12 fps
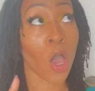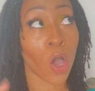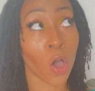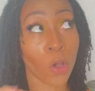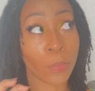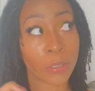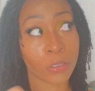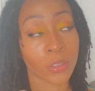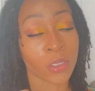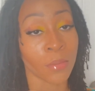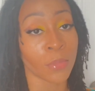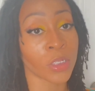
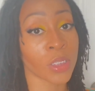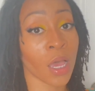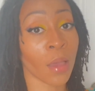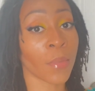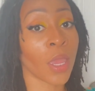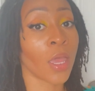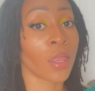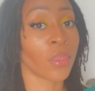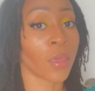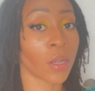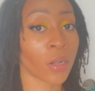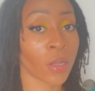almost summertime.
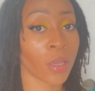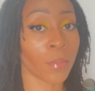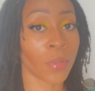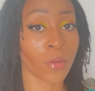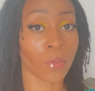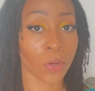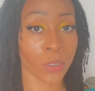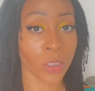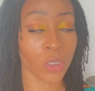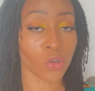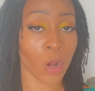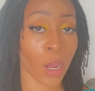The air can be
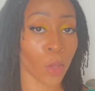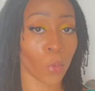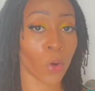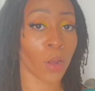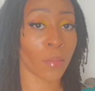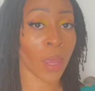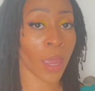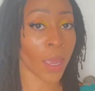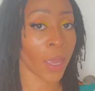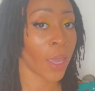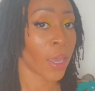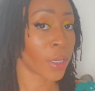really drying where I'm
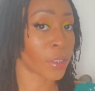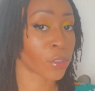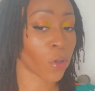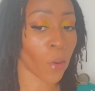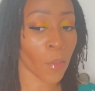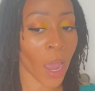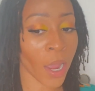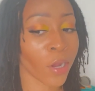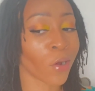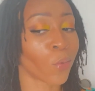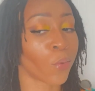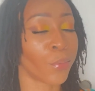at. And so my
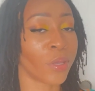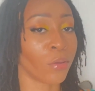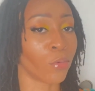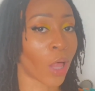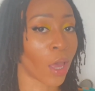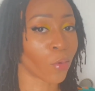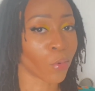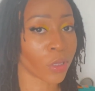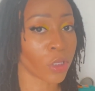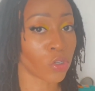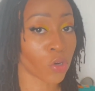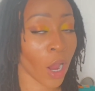hair will be like
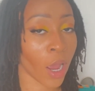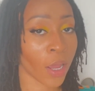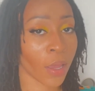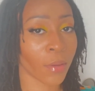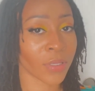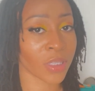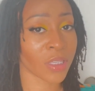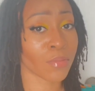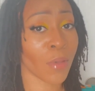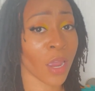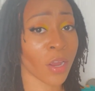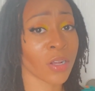really dry. And since
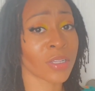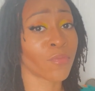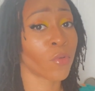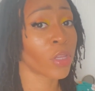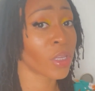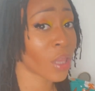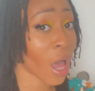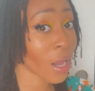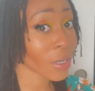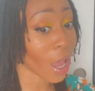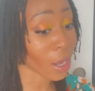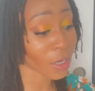my hair is fully
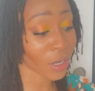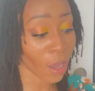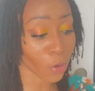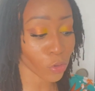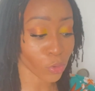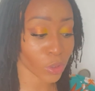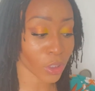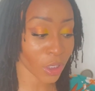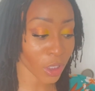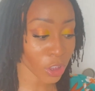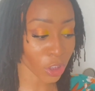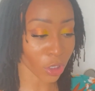locked, I can now use
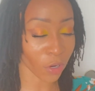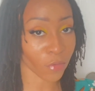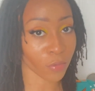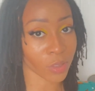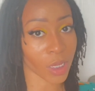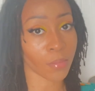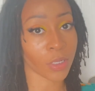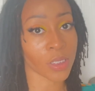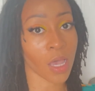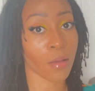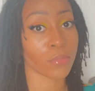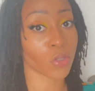conditioner from time to
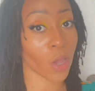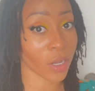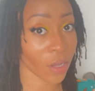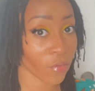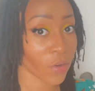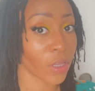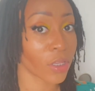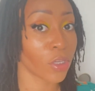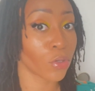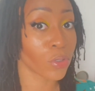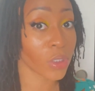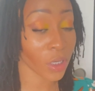time. So I definitely
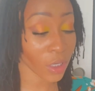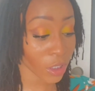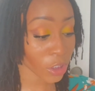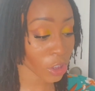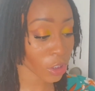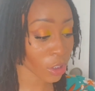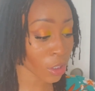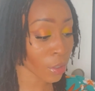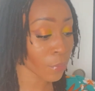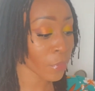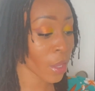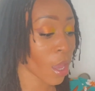use conditioner.
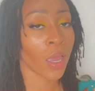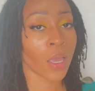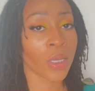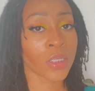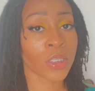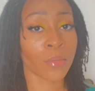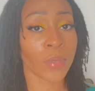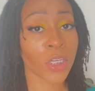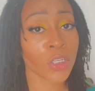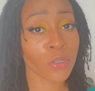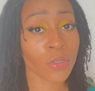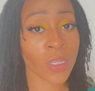Some
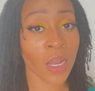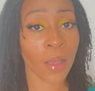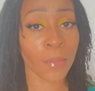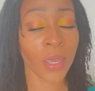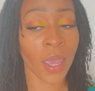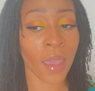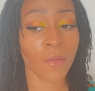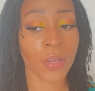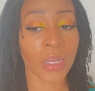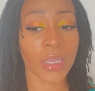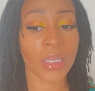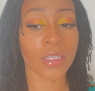issues that I've been
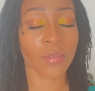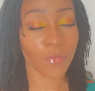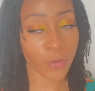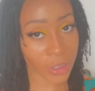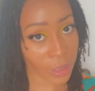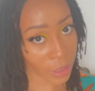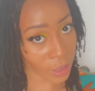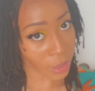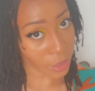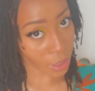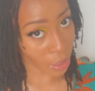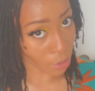having is
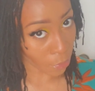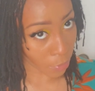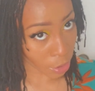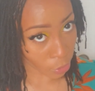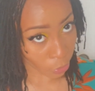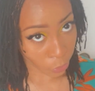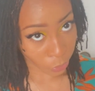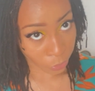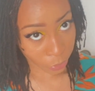frizziness in the middle.